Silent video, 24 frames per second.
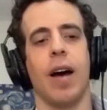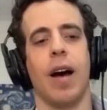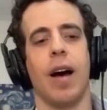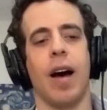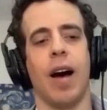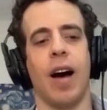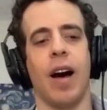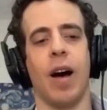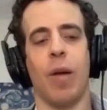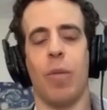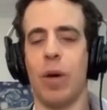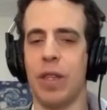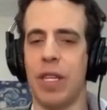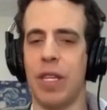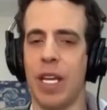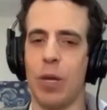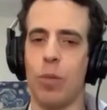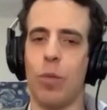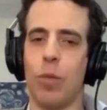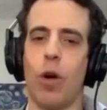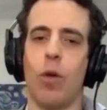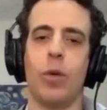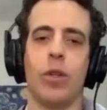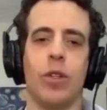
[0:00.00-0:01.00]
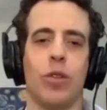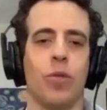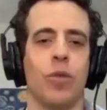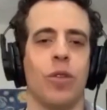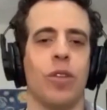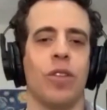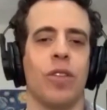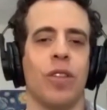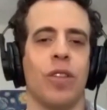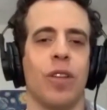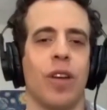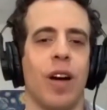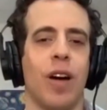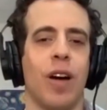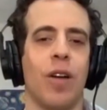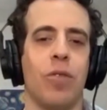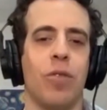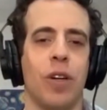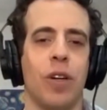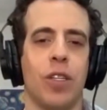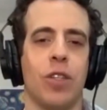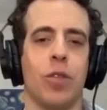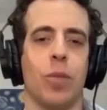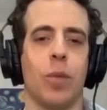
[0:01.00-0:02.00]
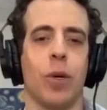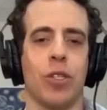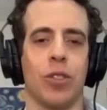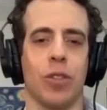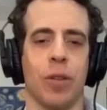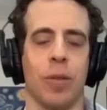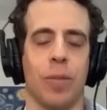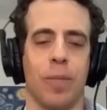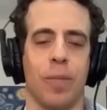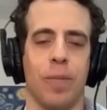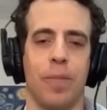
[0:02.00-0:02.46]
but that moment was very special.